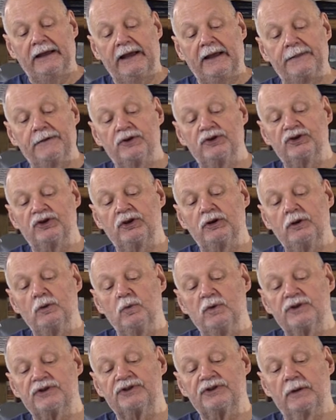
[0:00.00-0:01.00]
and there still
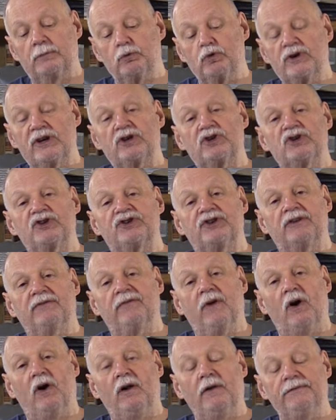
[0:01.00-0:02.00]
was some ridges
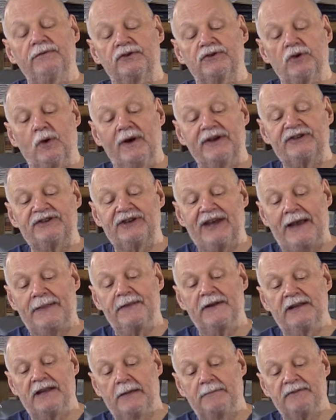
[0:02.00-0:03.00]
involved, so I
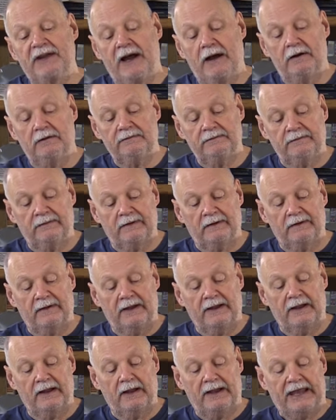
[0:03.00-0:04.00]
sanded them down.
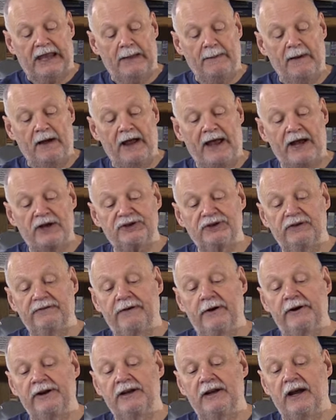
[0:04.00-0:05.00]
It came out actually
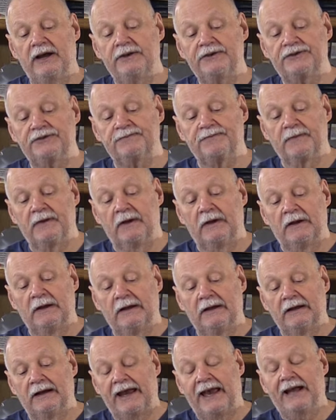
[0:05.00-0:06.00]
very nice.
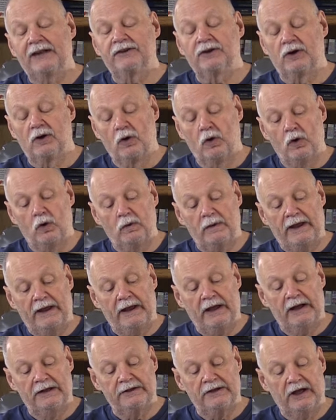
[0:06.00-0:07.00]
I had to go
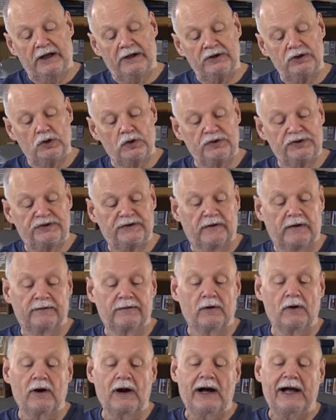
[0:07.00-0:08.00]
and uh, use a
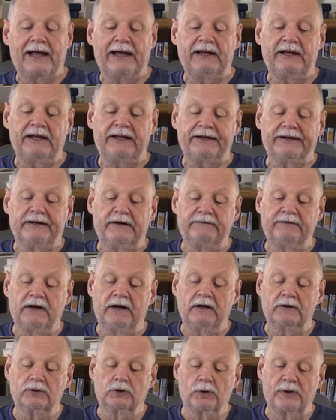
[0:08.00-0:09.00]
variety of
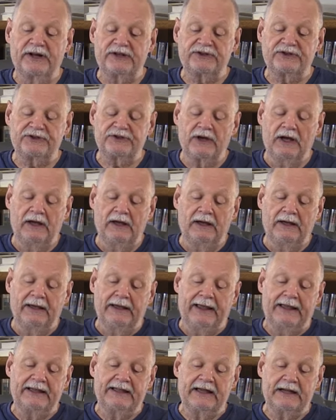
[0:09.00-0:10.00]
uh, grits
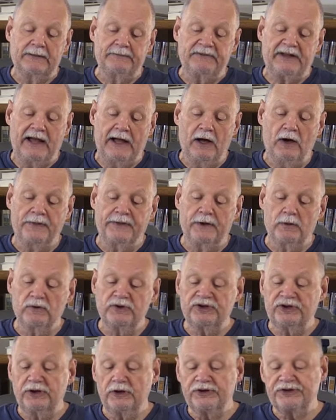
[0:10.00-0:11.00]
and get them down. There were
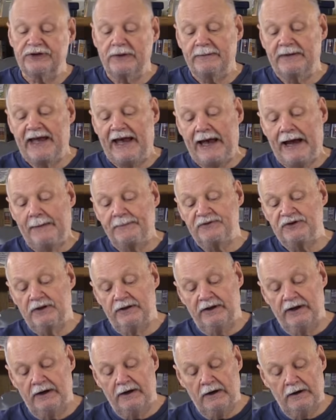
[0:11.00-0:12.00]
still some gaps
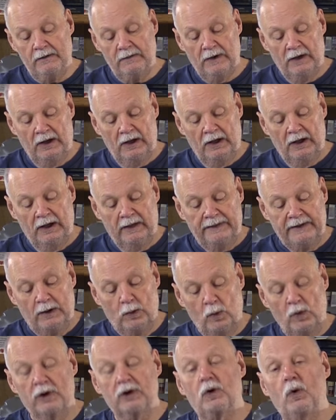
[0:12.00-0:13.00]
in there
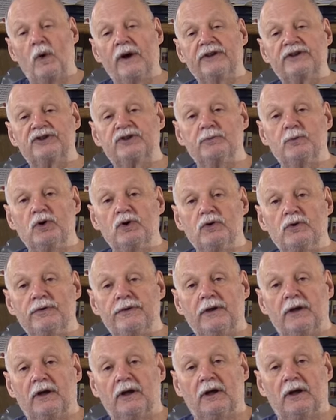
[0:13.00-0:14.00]
that weren't quite smooth,